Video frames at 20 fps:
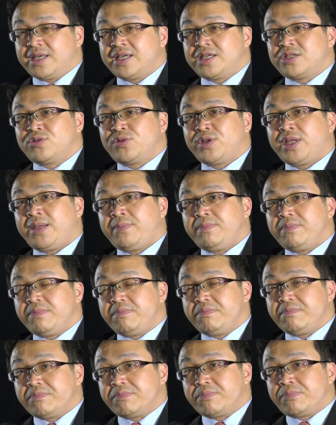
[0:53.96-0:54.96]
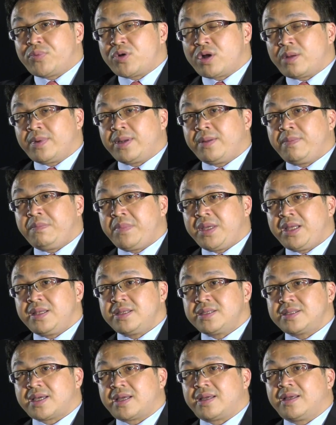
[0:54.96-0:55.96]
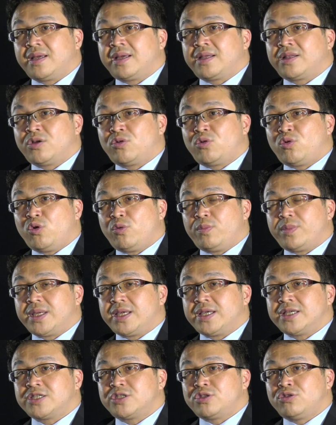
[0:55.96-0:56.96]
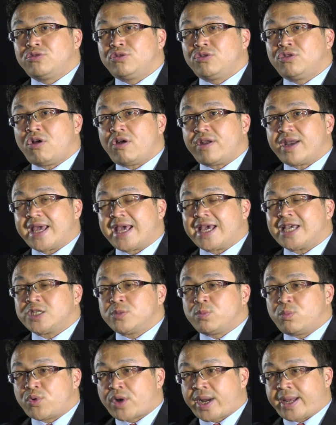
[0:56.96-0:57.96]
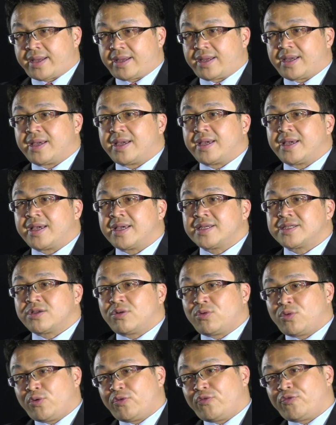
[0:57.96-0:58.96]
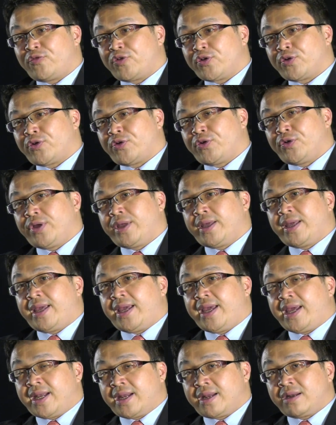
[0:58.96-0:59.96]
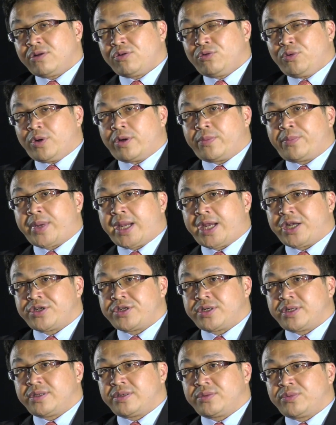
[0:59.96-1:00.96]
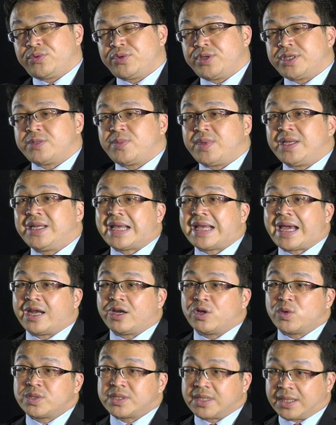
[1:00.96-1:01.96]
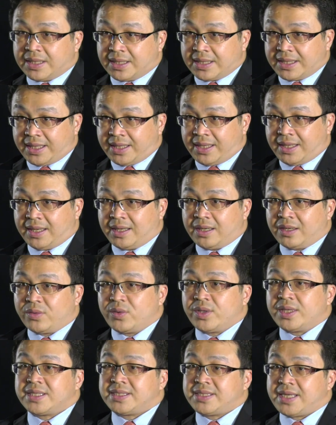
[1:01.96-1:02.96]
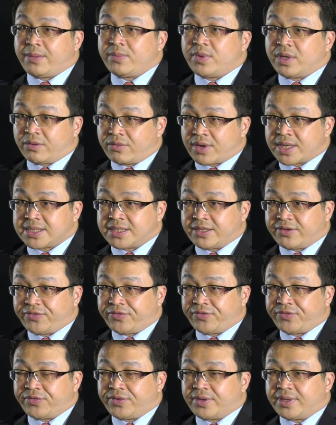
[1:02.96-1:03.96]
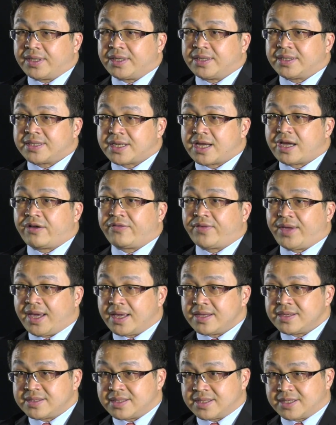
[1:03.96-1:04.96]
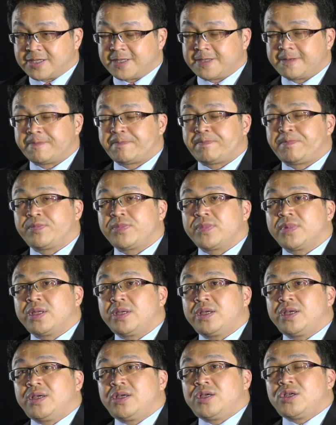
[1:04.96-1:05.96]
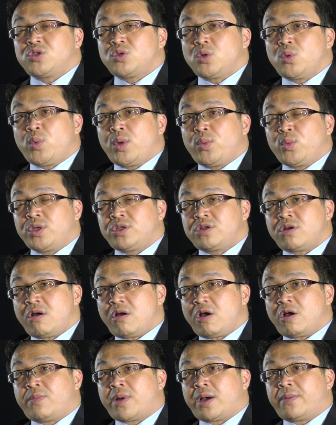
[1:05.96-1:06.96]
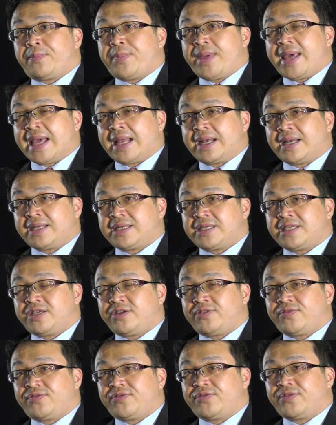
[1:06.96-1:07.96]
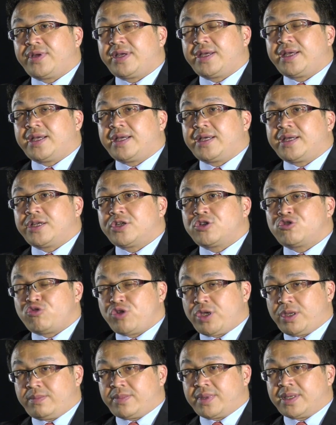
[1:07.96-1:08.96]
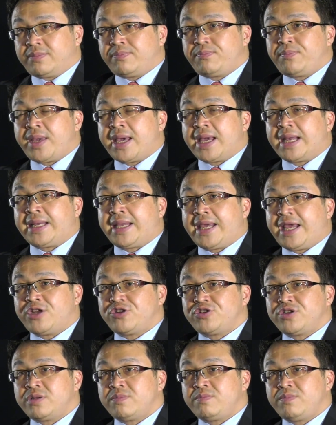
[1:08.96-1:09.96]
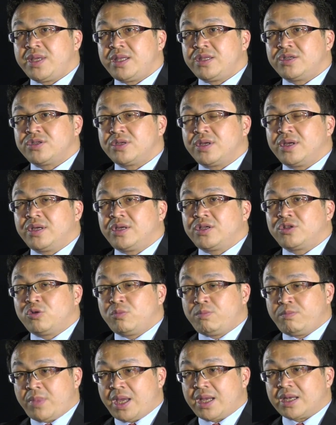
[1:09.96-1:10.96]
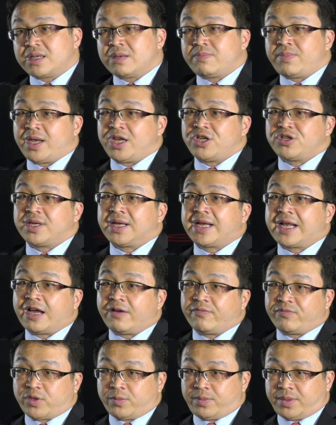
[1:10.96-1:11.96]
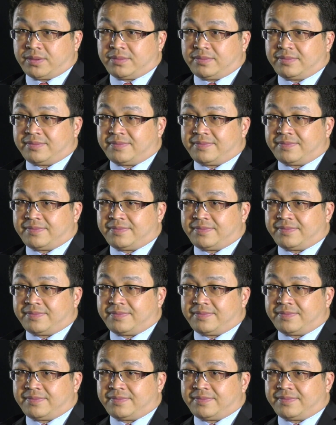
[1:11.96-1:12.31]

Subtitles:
It only probably means that the hope is not as bright as the hope for another group of patients who is diagnosed early with the same aggressive type of cancers. So when we talk about palliative treatment, palliation means to make the patient comfortable,